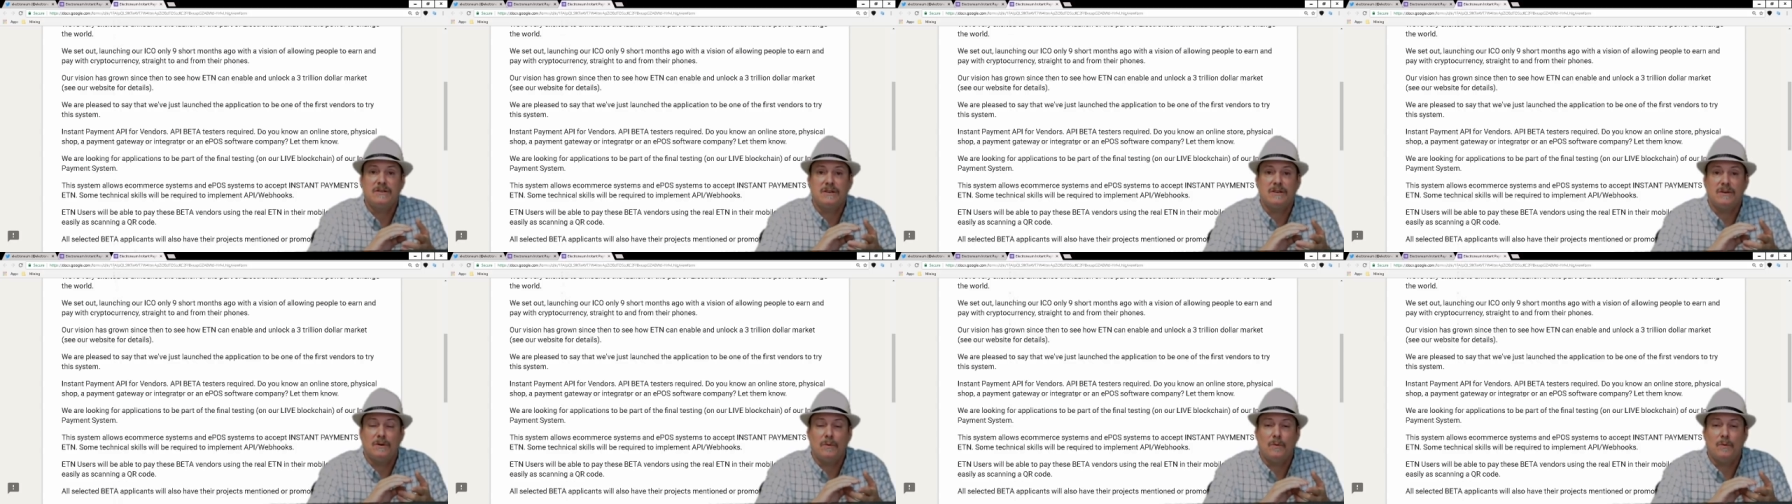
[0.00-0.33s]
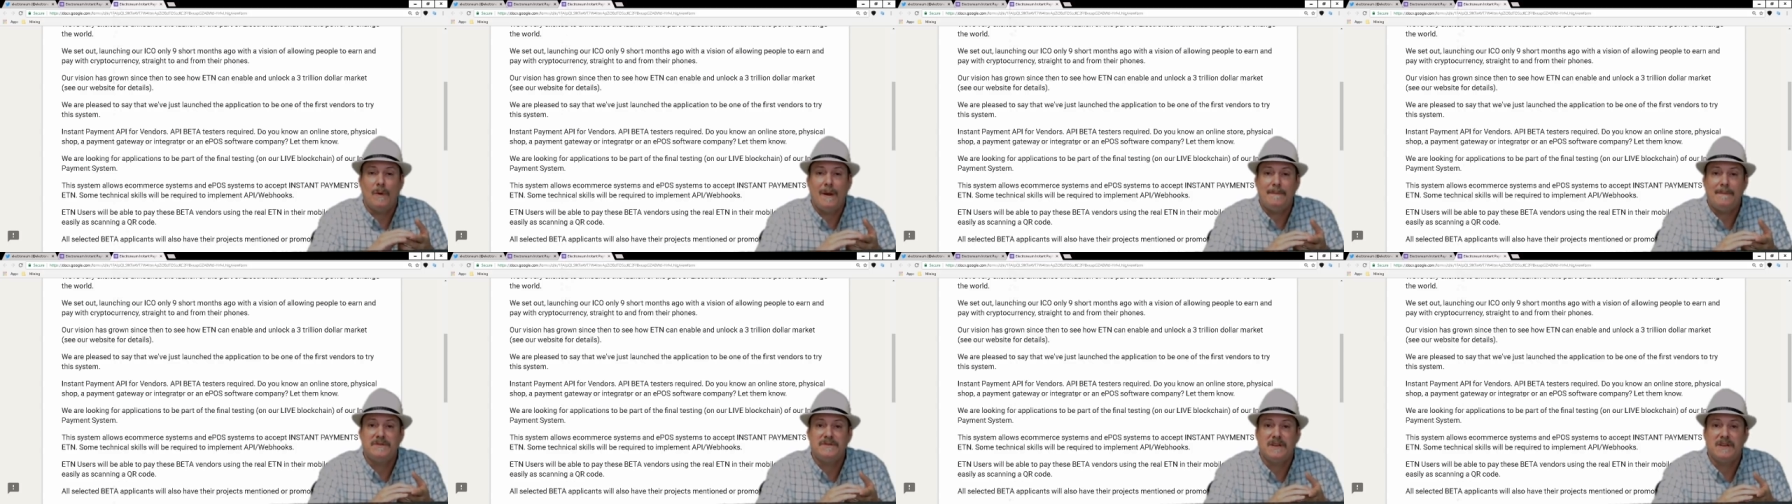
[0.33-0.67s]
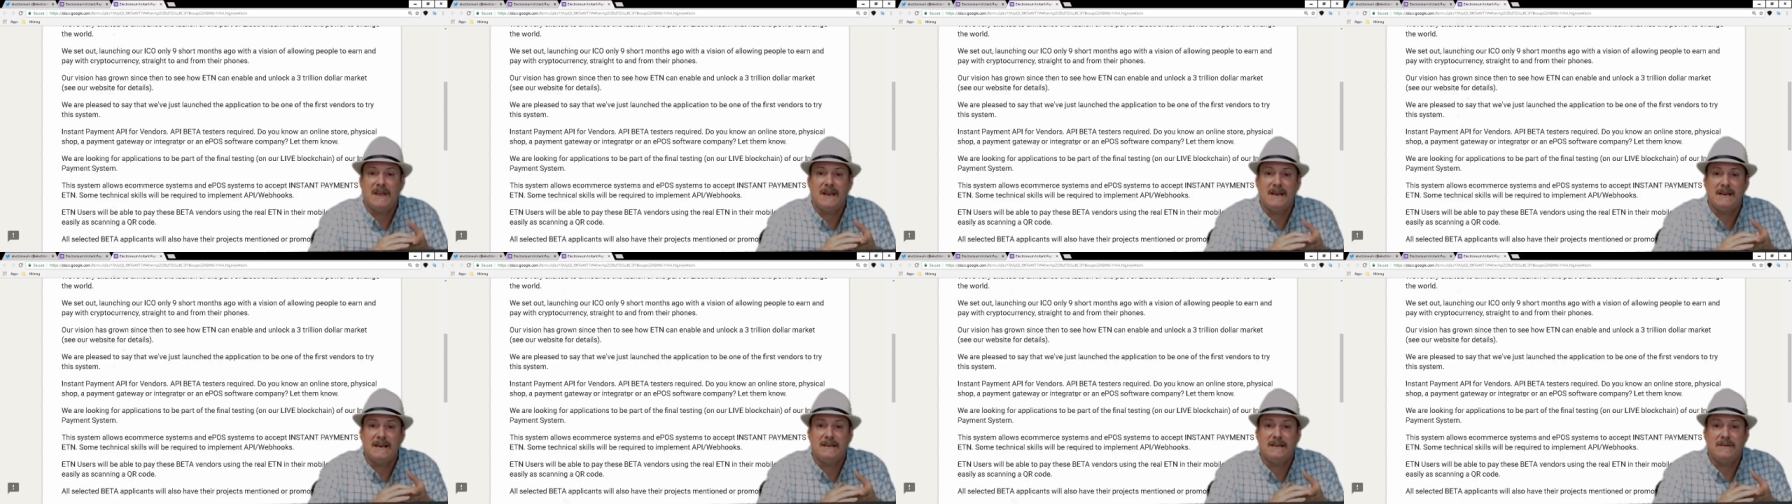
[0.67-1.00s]
uh,
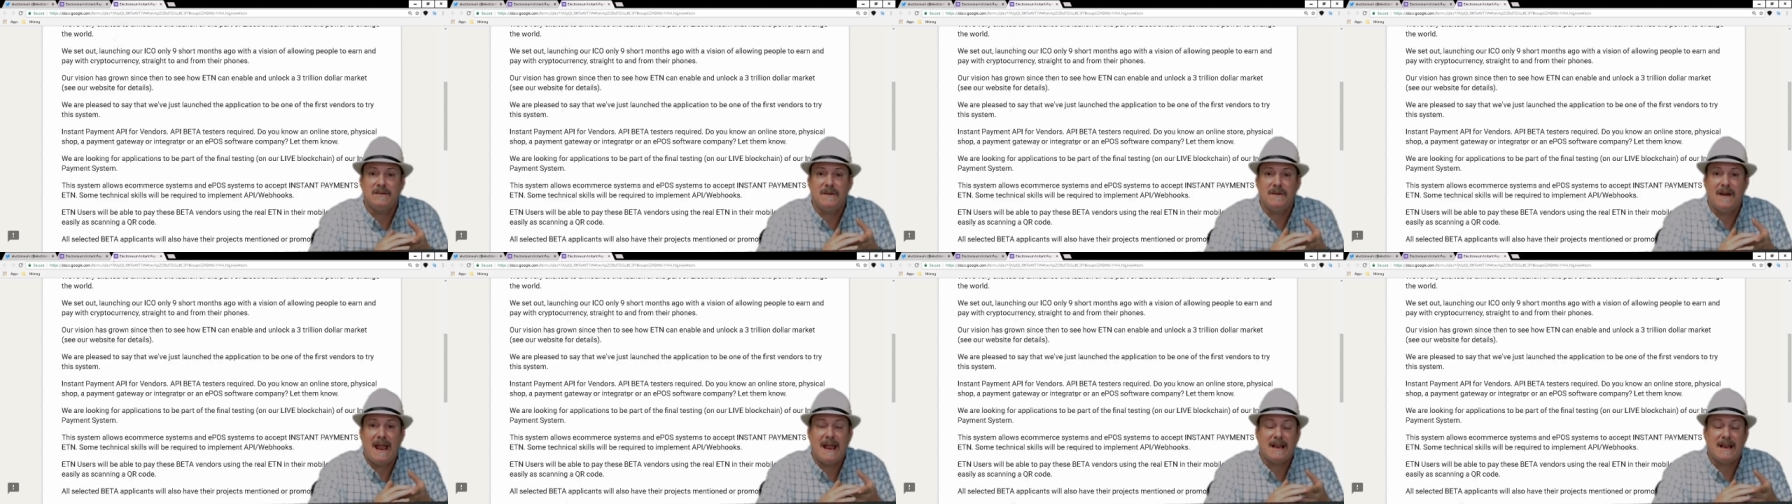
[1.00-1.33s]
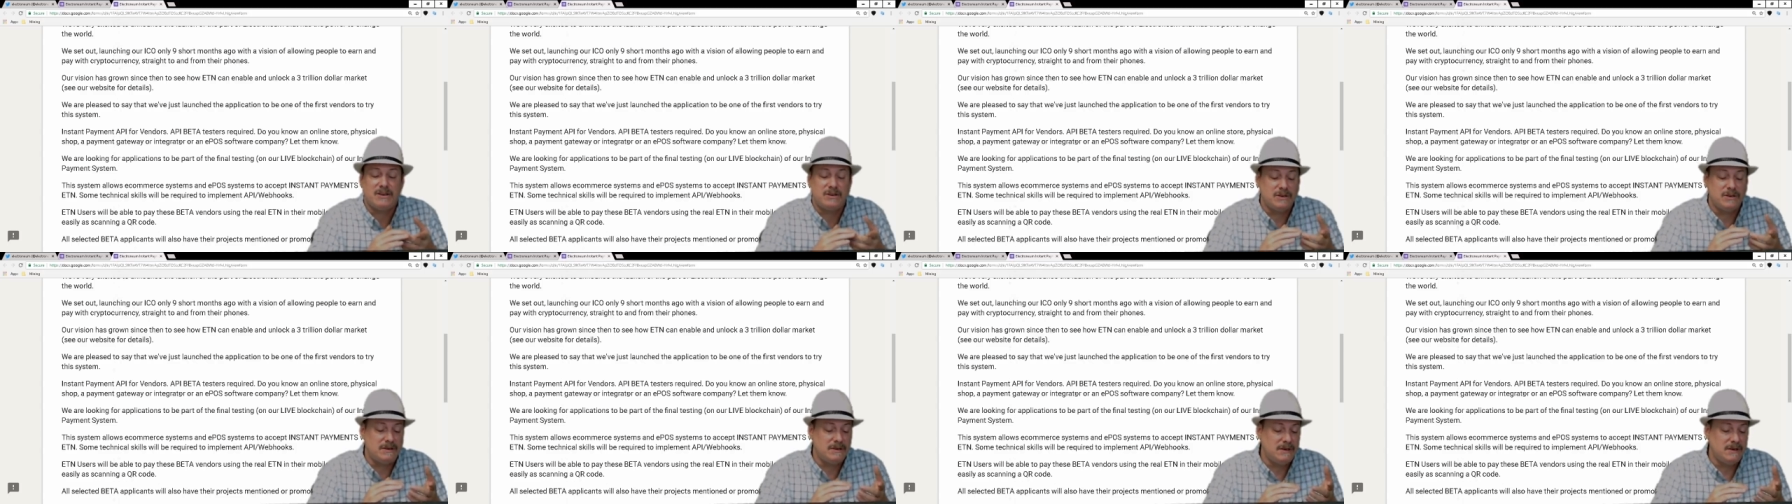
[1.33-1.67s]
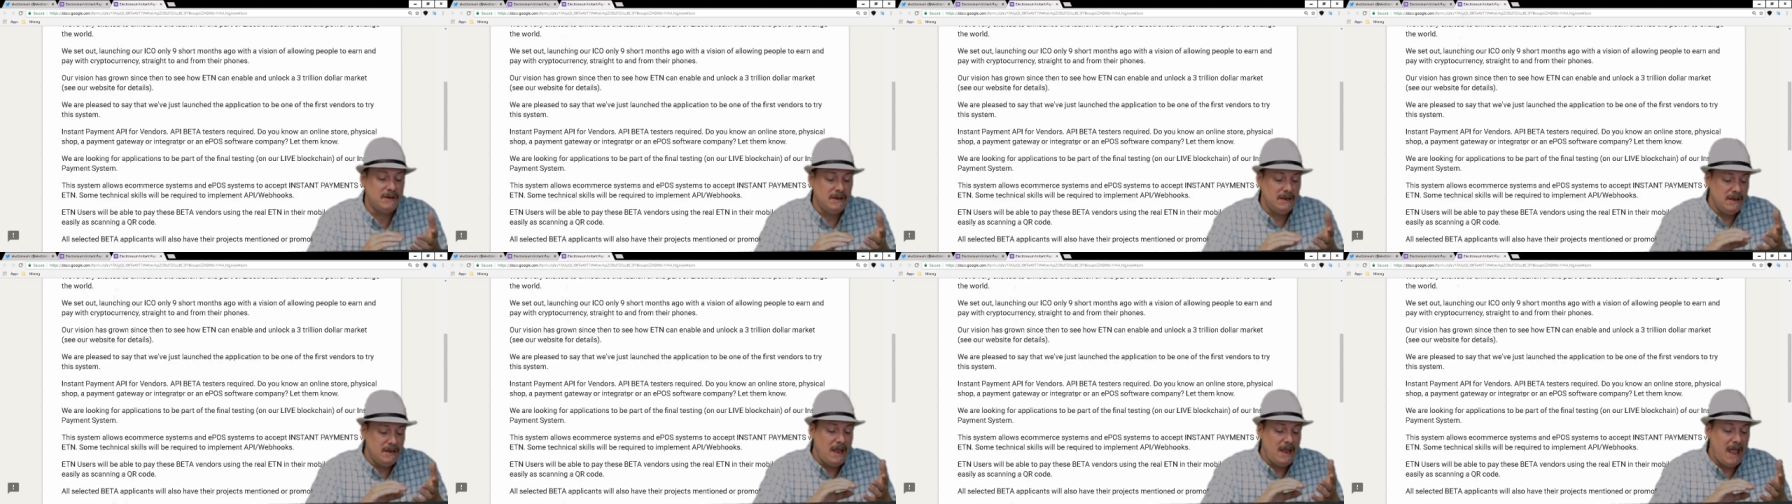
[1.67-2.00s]
website interaction,
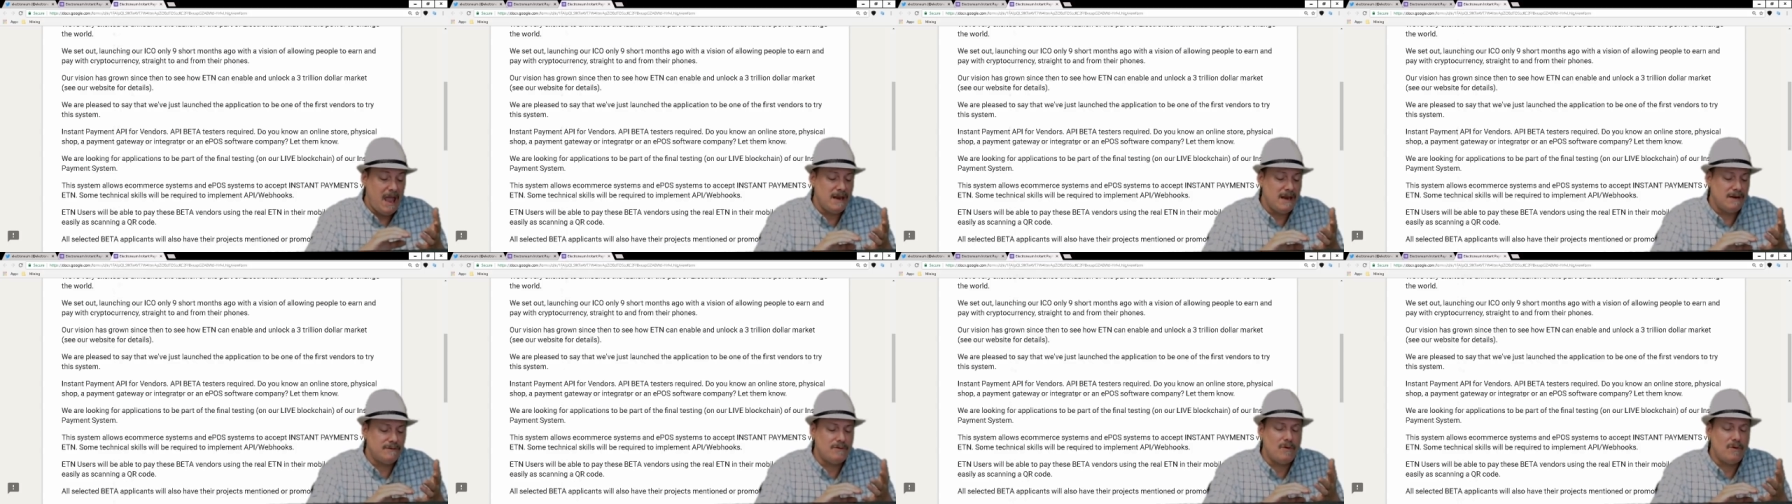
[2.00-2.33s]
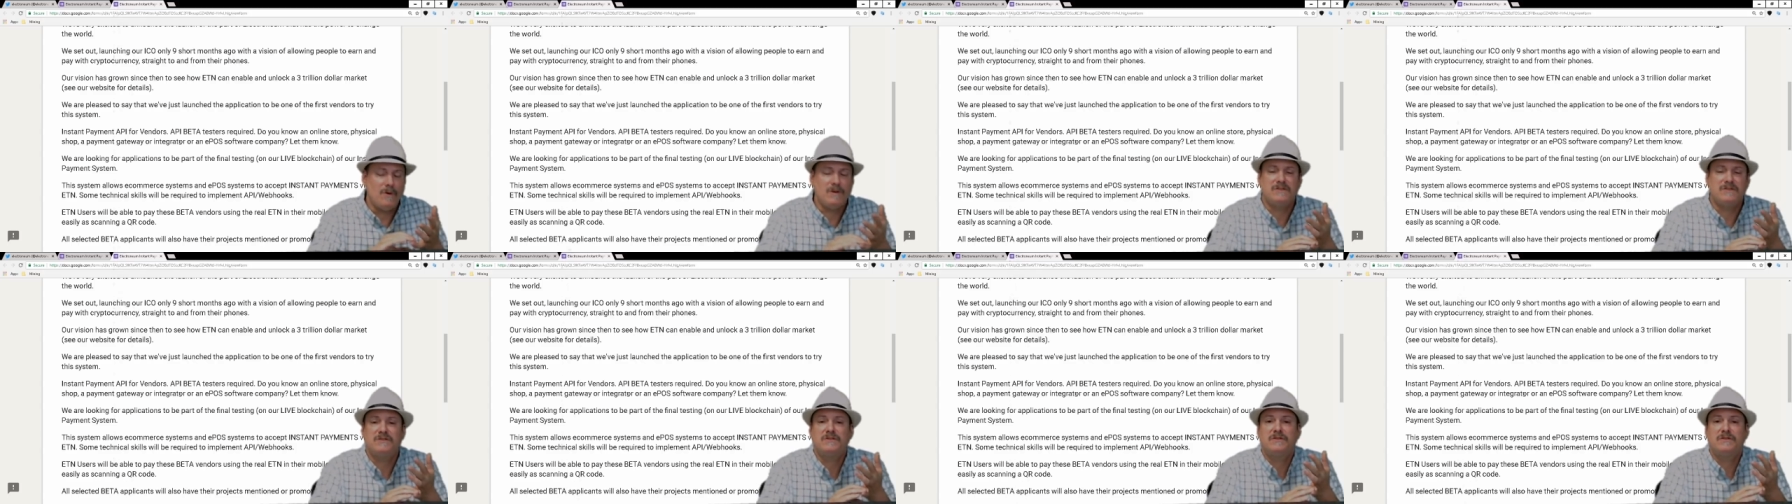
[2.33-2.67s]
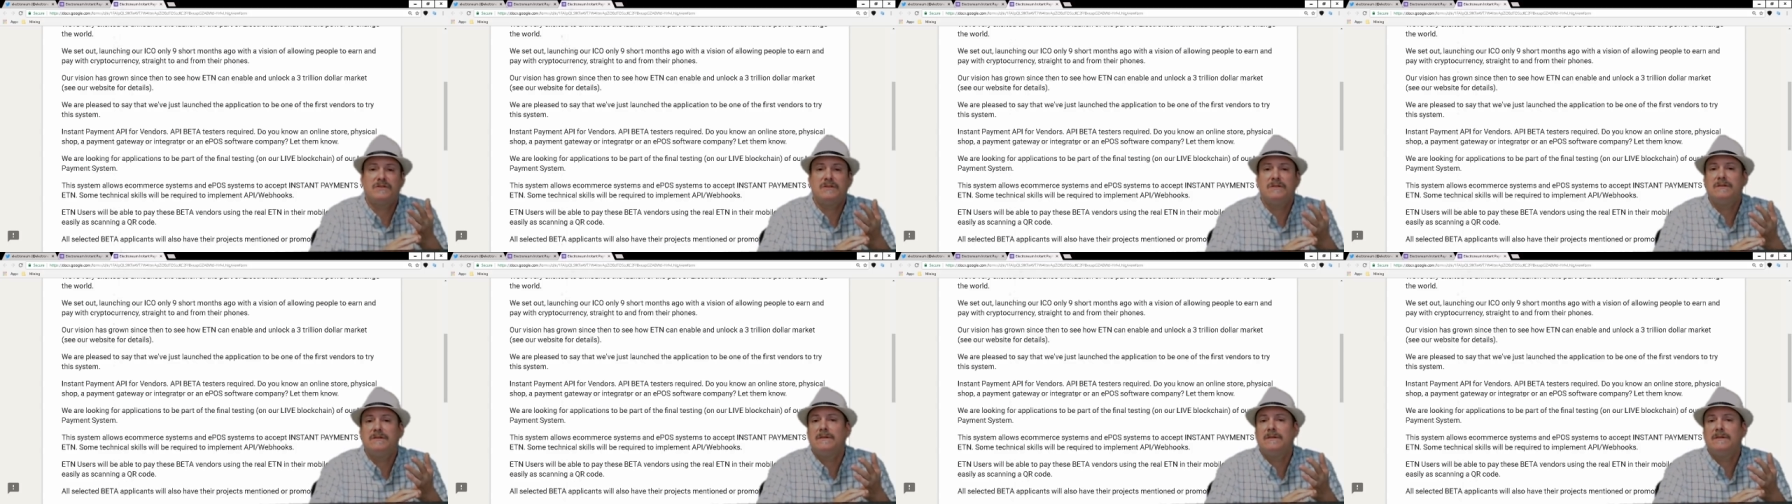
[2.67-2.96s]
and of course,